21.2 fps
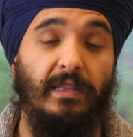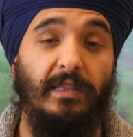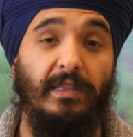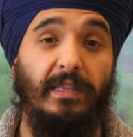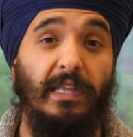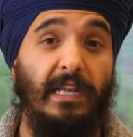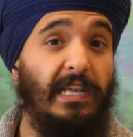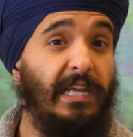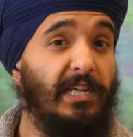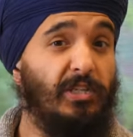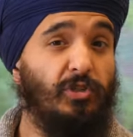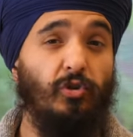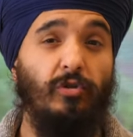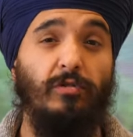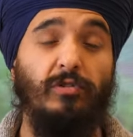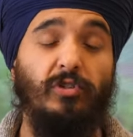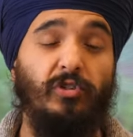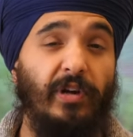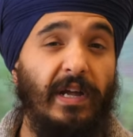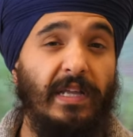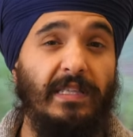The
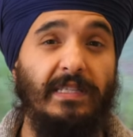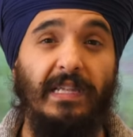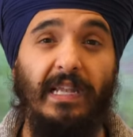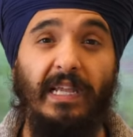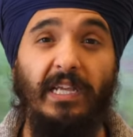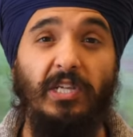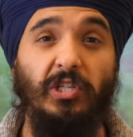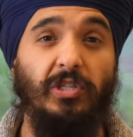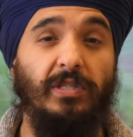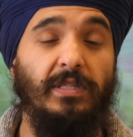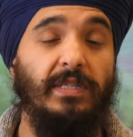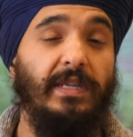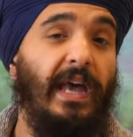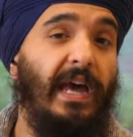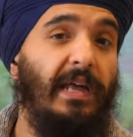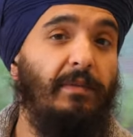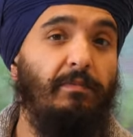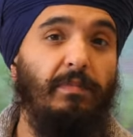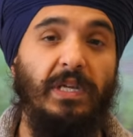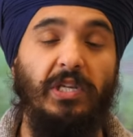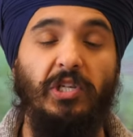literal translations
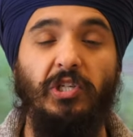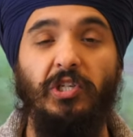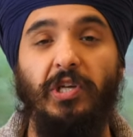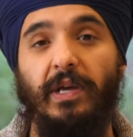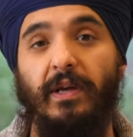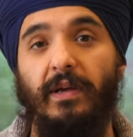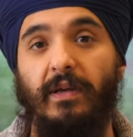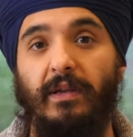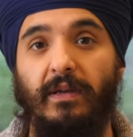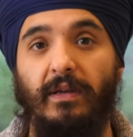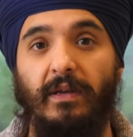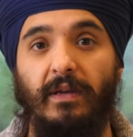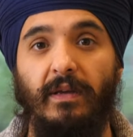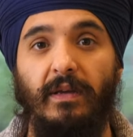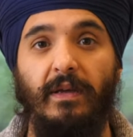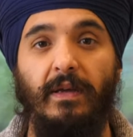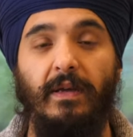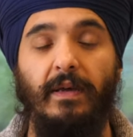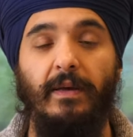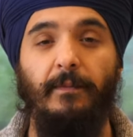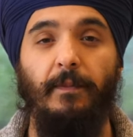can be shared.
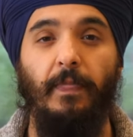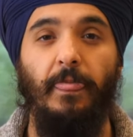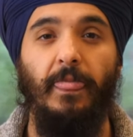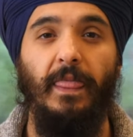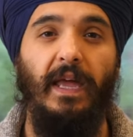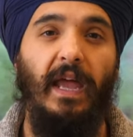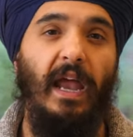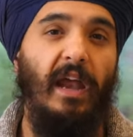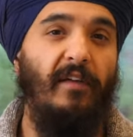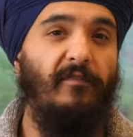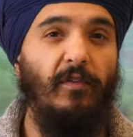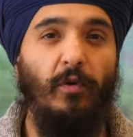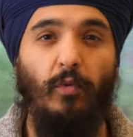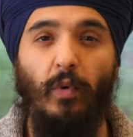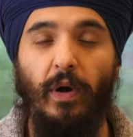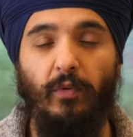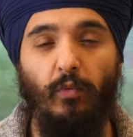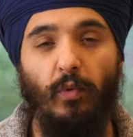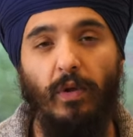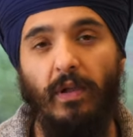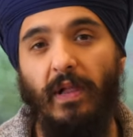
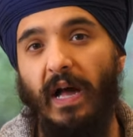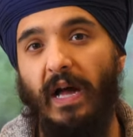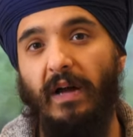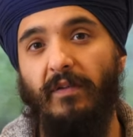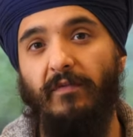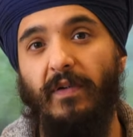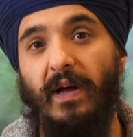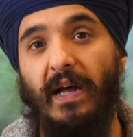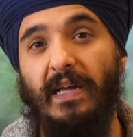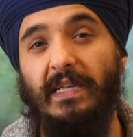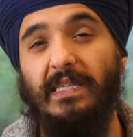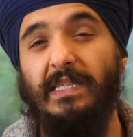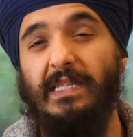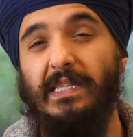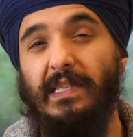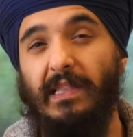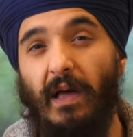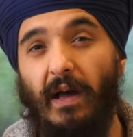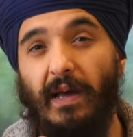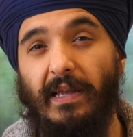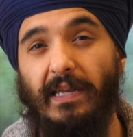Everyone will have a
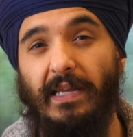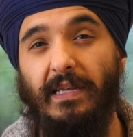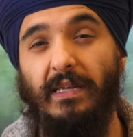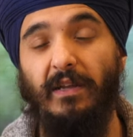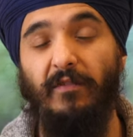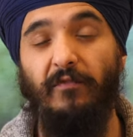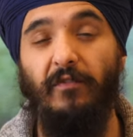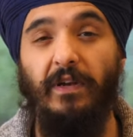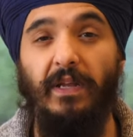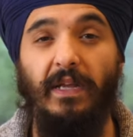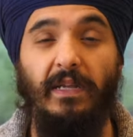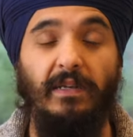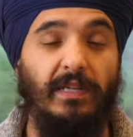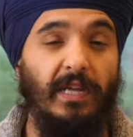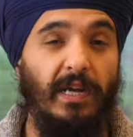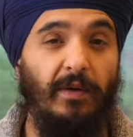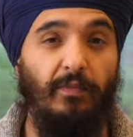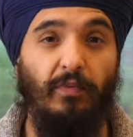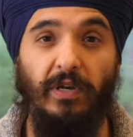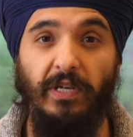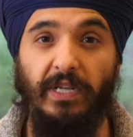slightly different
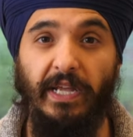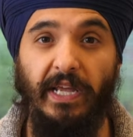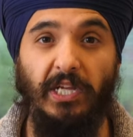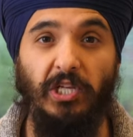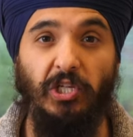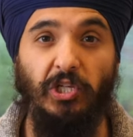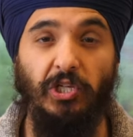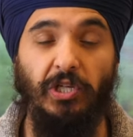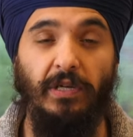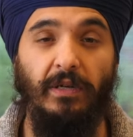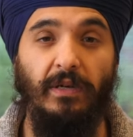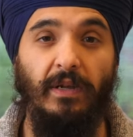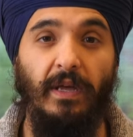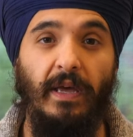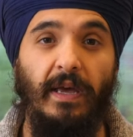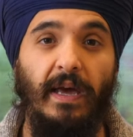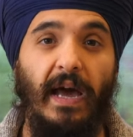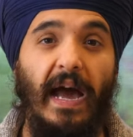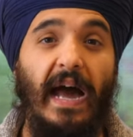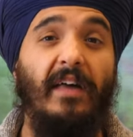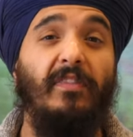interpretation
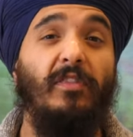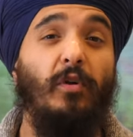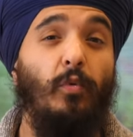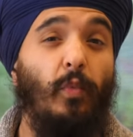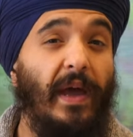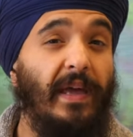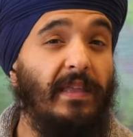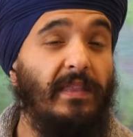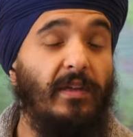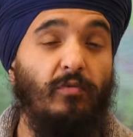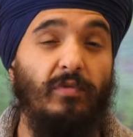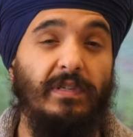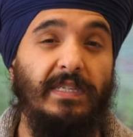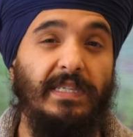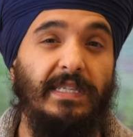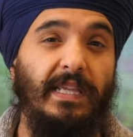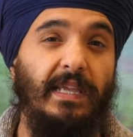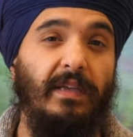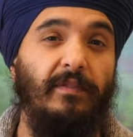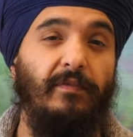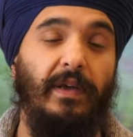and the way they
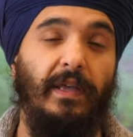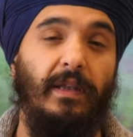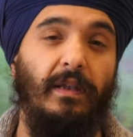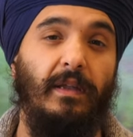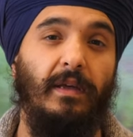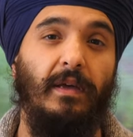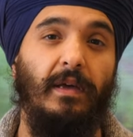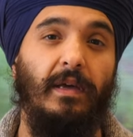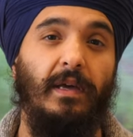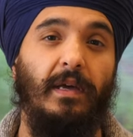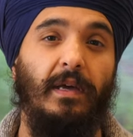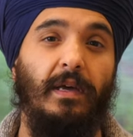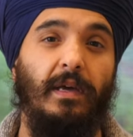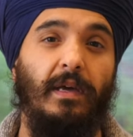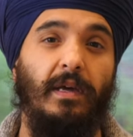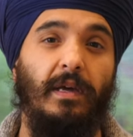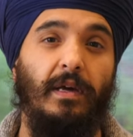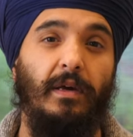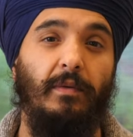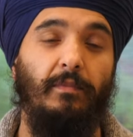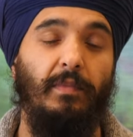receive it.
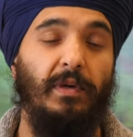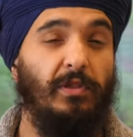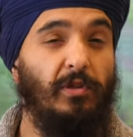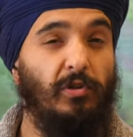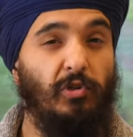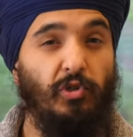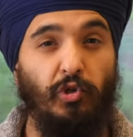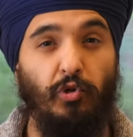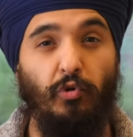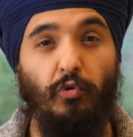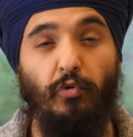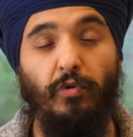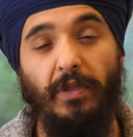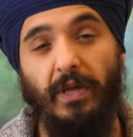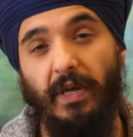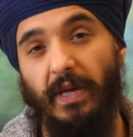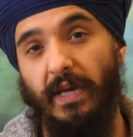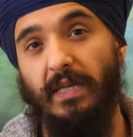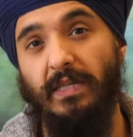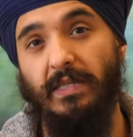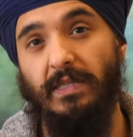But the truth
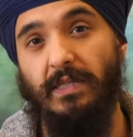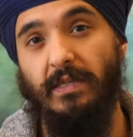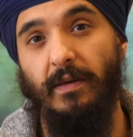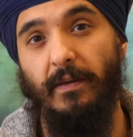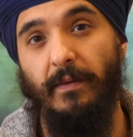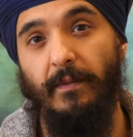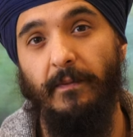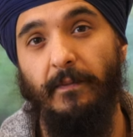is,